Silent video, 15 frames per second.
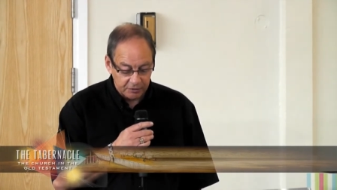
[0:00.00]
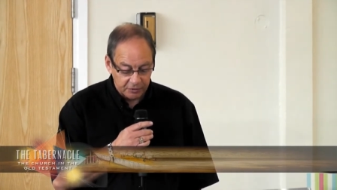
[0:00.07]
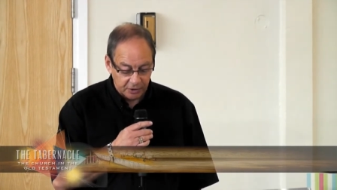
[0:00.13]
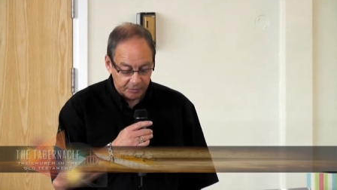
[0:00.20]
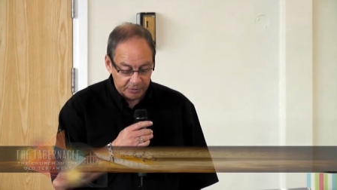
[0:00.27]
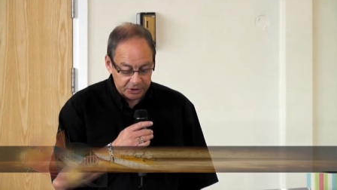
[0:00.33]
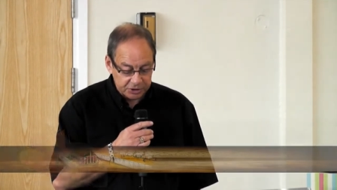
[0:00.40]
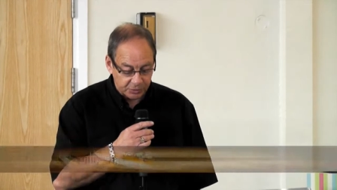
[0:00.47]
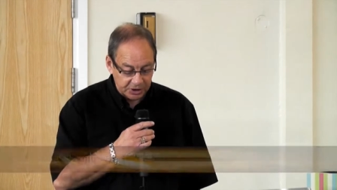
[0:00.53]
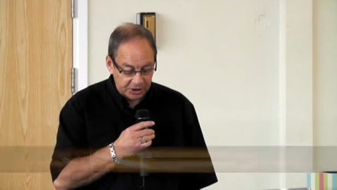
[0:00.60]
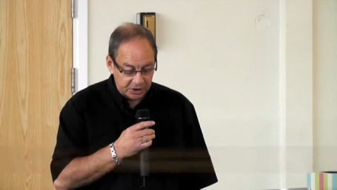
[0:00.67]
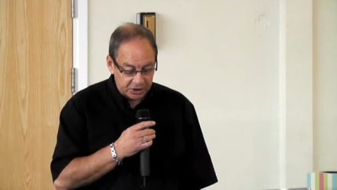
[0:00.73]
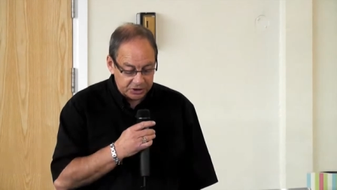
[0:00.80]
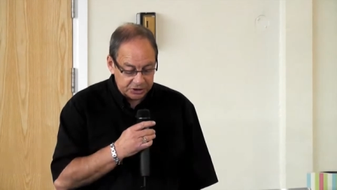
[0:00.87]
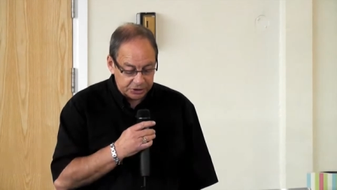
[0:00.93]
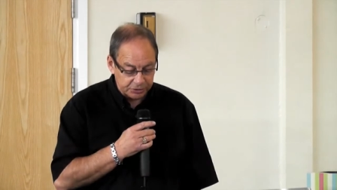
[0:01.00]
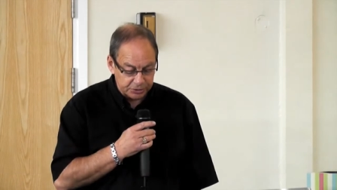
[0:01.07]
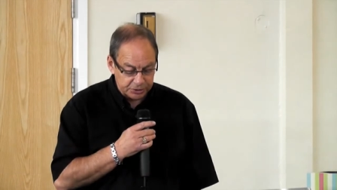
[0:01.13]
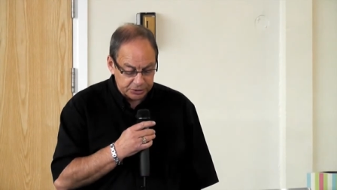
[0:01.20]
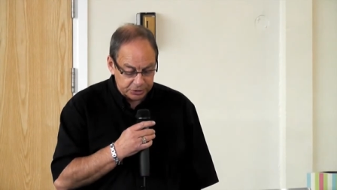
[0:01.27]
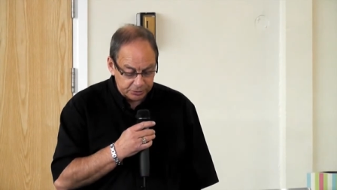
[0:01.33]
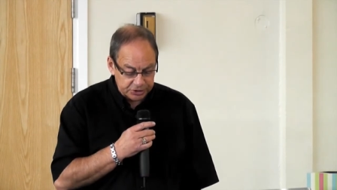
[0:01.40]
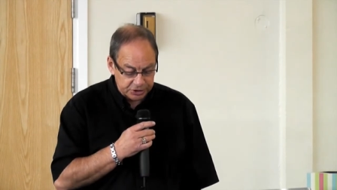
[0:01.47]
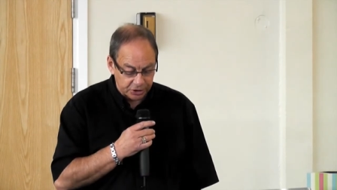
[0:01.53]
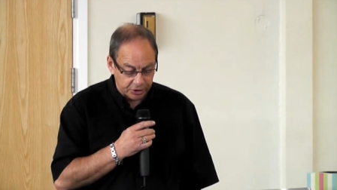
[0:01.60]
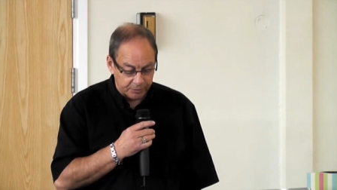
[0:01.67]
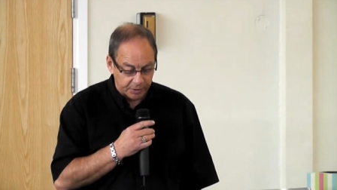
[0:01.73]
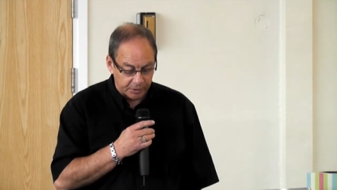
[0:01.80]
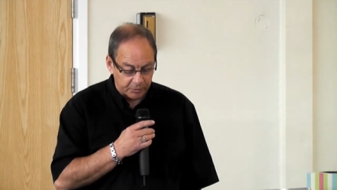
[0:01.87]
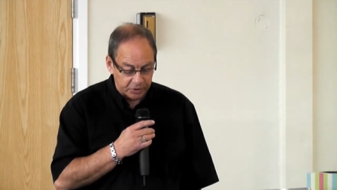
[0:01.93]
from between the two
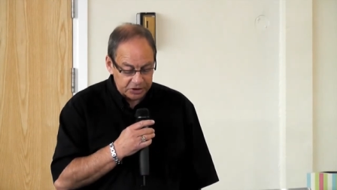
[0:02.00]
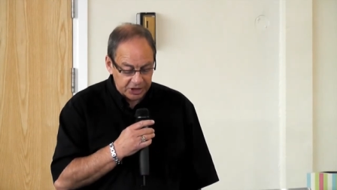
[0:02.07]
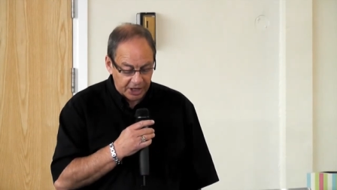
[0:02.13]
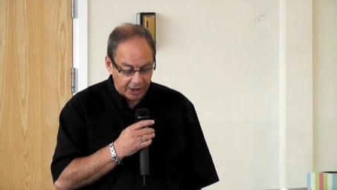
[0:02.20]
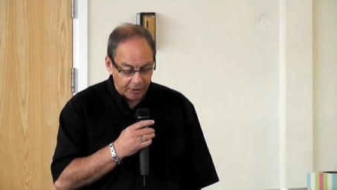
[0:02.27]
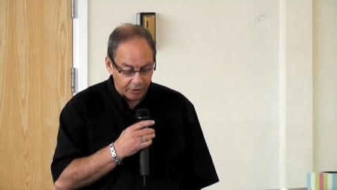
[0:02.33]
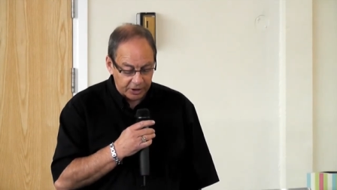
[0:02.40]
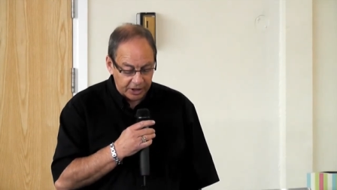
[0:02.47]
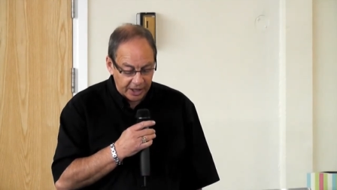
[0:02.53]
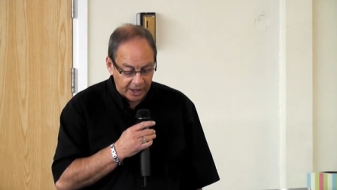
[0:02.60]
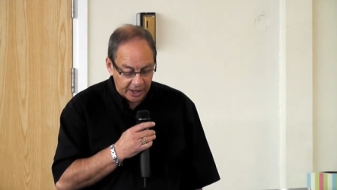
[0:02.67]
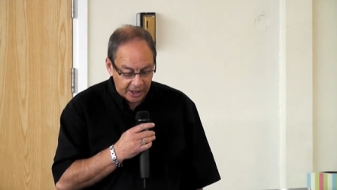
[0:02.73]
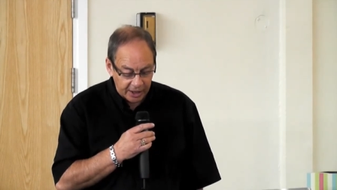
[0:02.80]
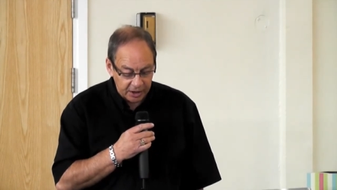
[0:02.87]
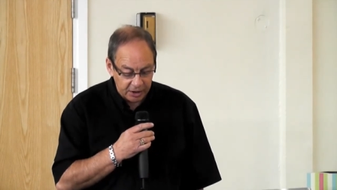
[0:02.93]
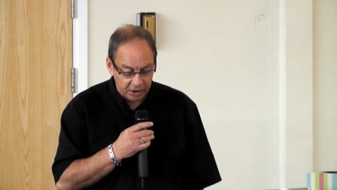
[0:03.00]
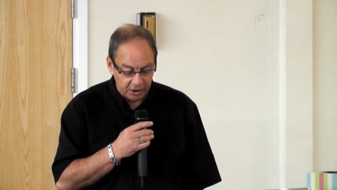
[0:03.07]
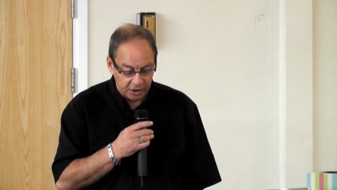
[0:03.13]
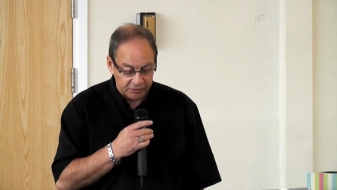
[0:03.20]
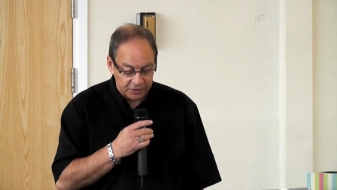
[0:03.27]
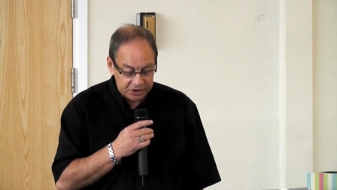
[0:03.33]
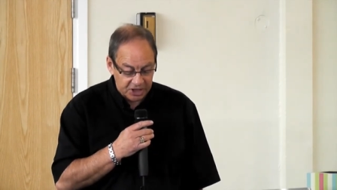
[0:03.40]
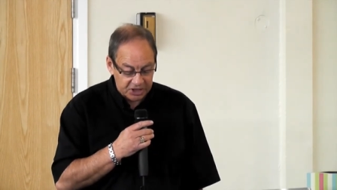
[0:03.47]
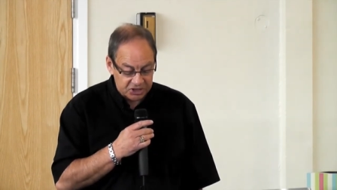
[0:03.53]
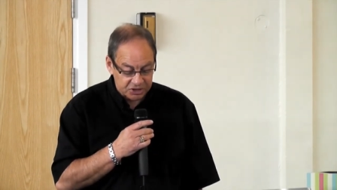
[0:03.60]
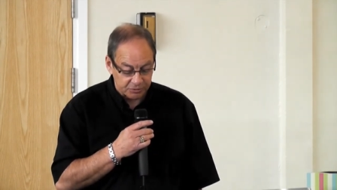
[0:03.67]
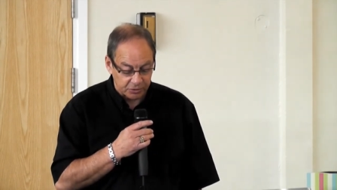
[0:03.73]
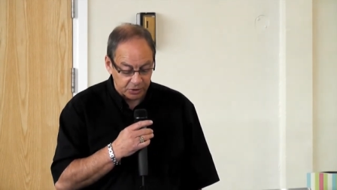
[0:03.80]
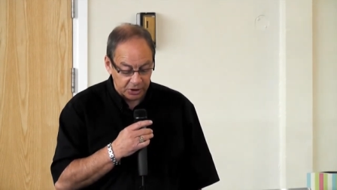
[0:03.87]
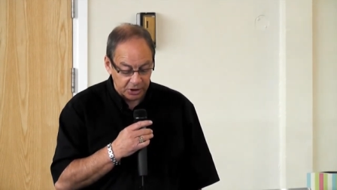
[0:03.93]
cherubim which are on the ark of the
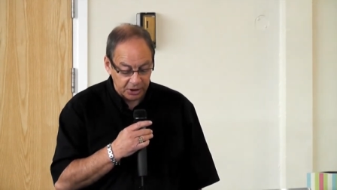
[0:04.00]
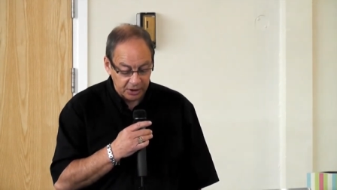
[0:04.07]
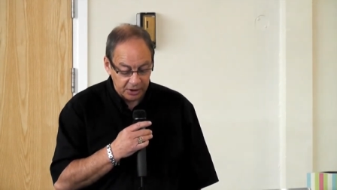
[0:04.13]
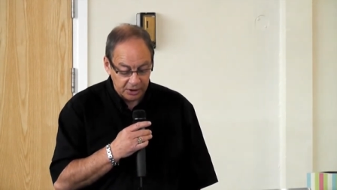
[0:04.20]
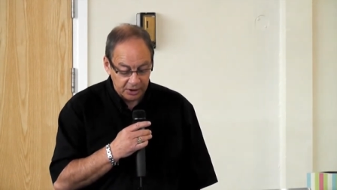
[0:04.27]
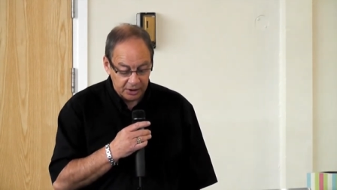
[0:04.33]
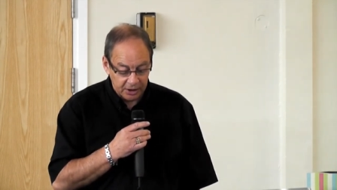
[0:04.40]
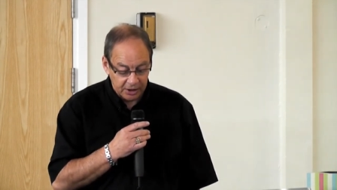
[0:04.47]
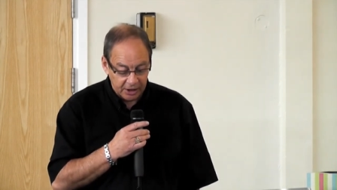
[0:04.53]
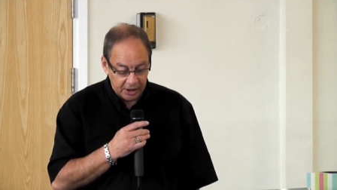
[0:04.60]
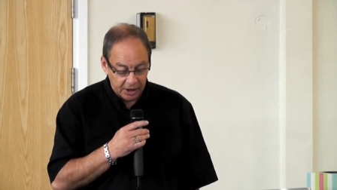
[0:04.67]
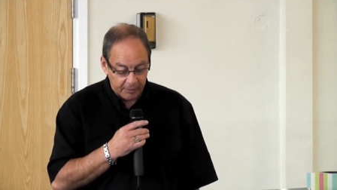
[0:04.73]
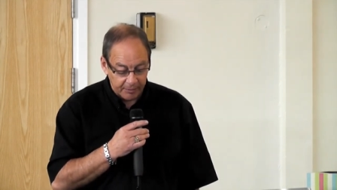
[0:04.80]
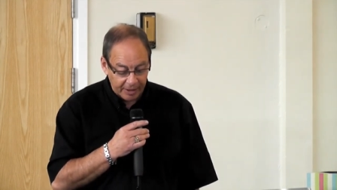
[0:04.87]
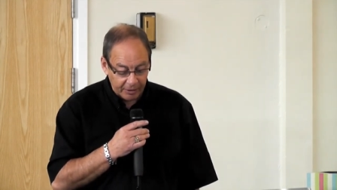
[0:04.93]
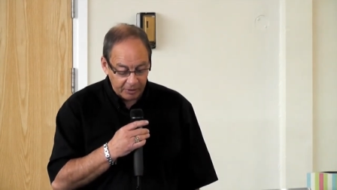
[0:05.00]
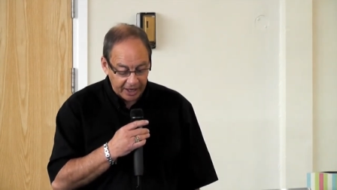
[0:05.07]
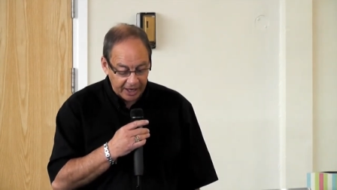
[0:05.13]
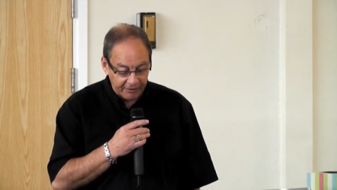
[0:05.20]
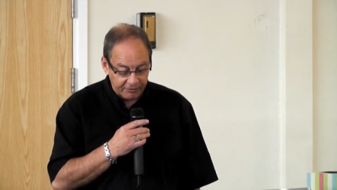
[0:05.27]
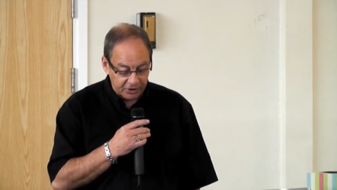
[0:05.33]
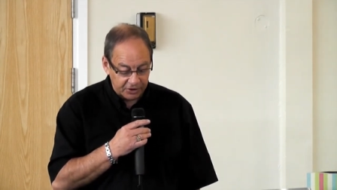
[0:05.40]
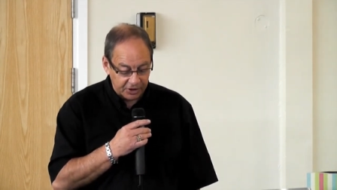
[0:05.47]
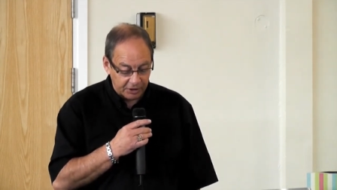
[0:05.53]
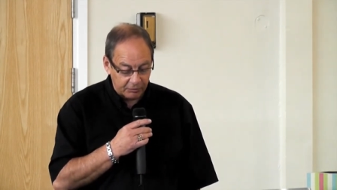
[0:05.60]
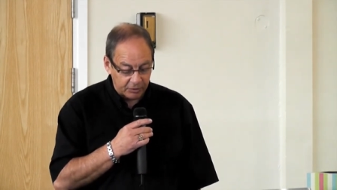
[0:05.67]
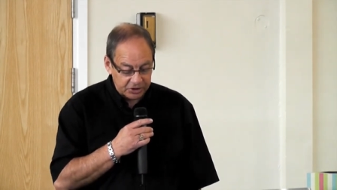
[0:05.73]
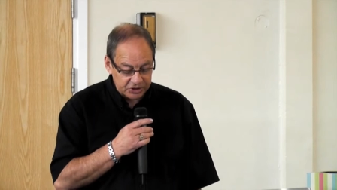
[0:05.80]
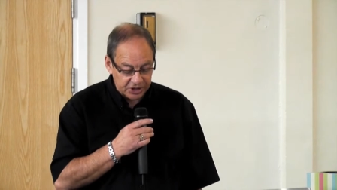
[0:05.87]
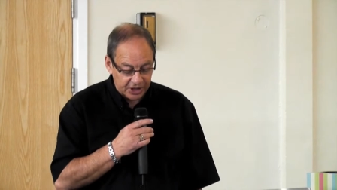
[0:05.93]
testimony about everything
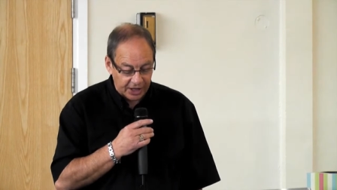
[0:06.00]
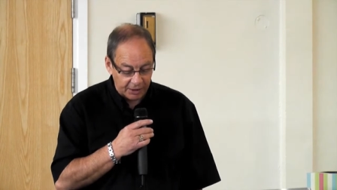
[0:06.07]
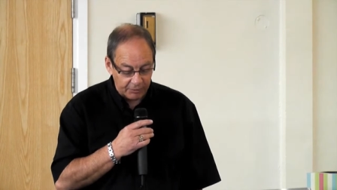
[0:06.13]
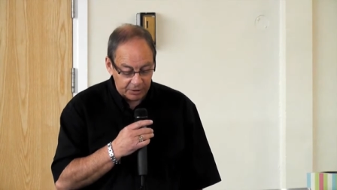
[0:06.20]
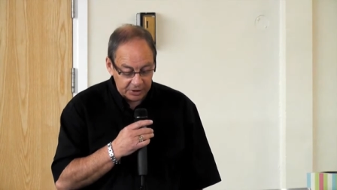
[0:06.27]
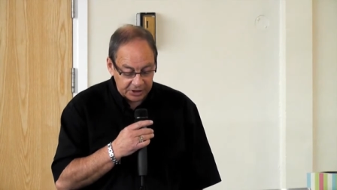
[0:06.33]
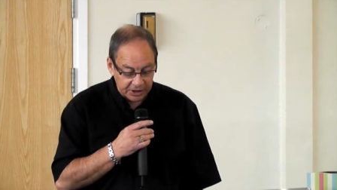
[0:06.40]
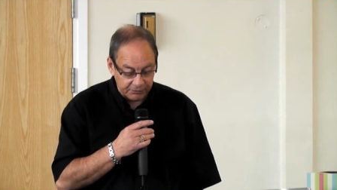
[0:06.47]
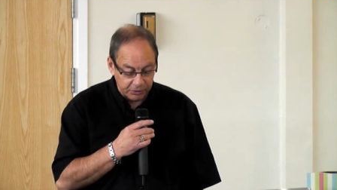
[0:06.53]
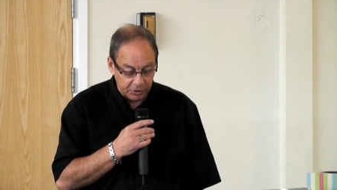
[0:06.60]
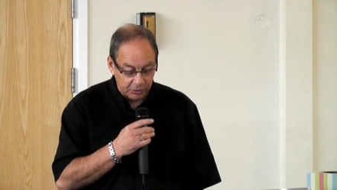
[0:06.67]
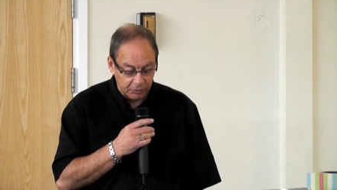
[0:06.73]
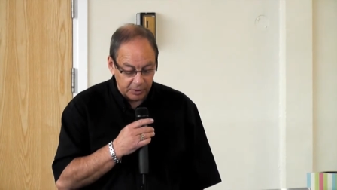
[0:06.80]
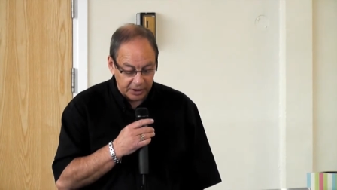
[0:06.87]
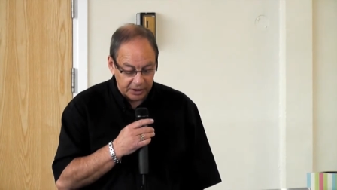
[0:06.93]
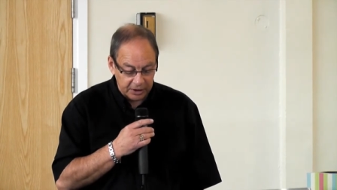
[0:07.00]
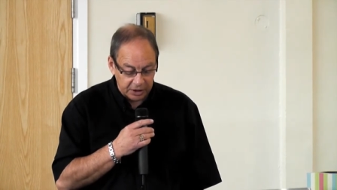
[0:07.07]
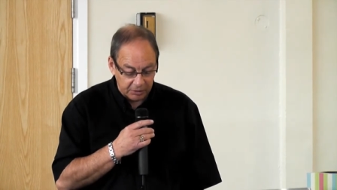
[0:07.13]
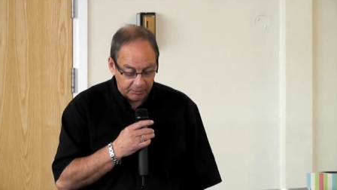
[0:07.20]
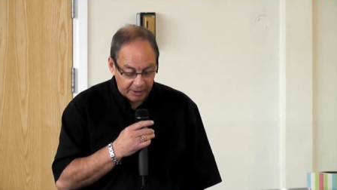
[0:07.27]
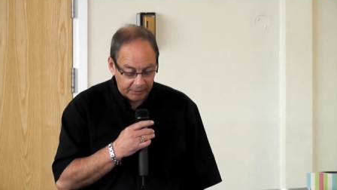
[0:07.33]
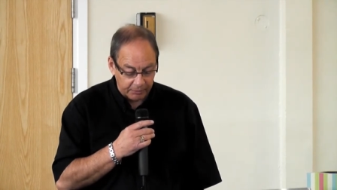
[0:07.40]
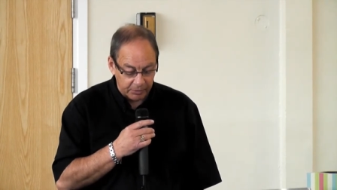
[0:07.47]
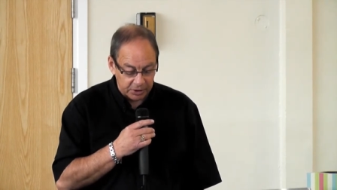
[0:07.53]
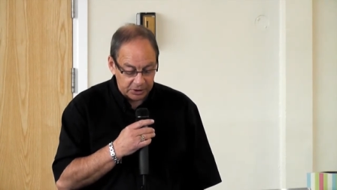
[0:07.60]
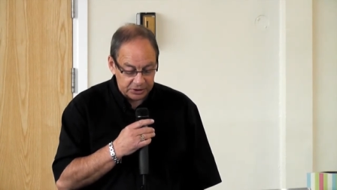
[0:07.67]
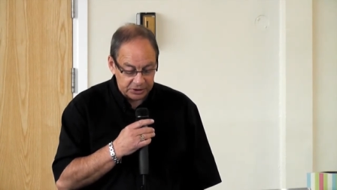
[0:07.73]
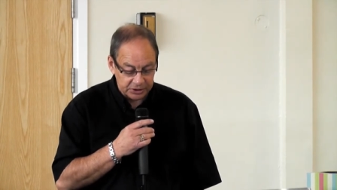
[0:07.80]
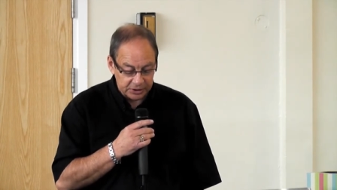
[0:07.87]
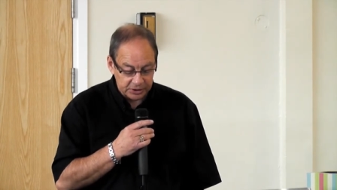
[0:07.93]
which I will give you in
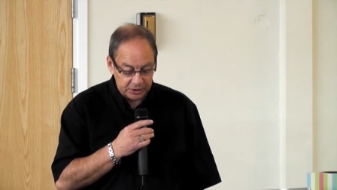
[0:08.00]
commandment